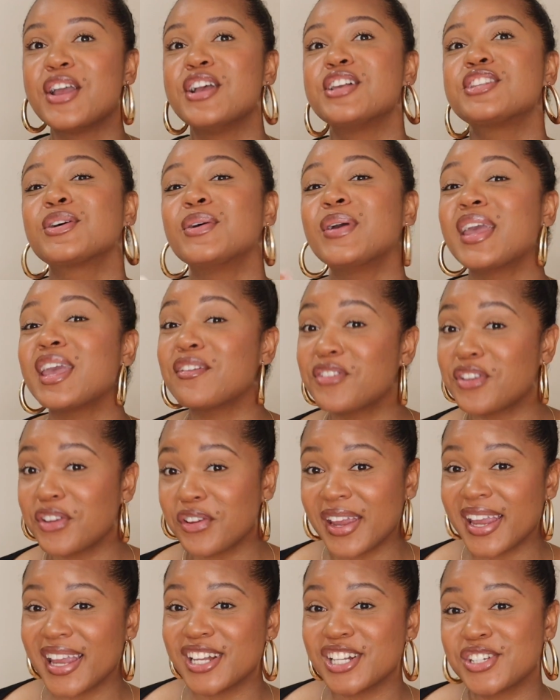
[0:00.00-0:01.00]
So if
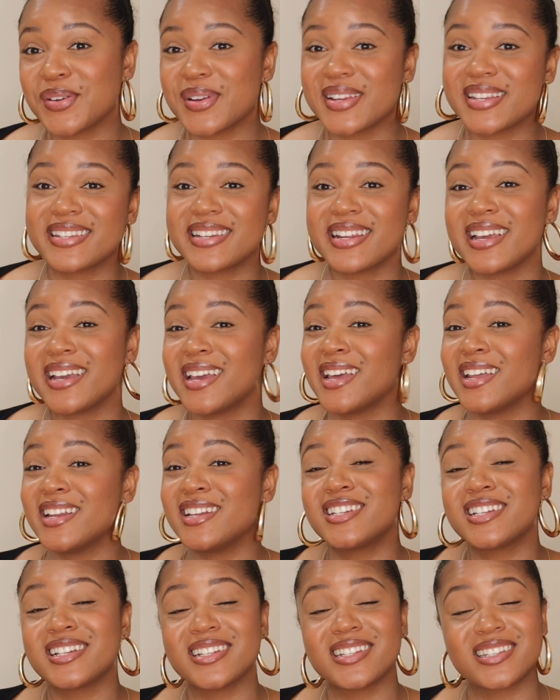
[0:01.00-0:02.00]
you're
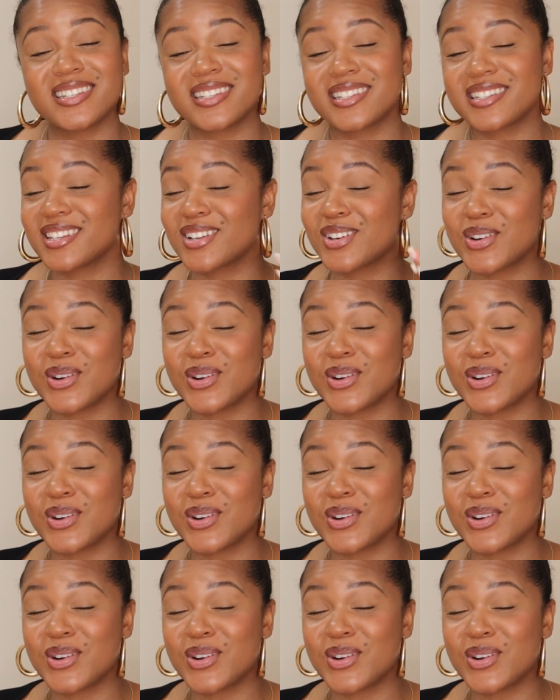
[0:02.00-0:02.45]
interested, just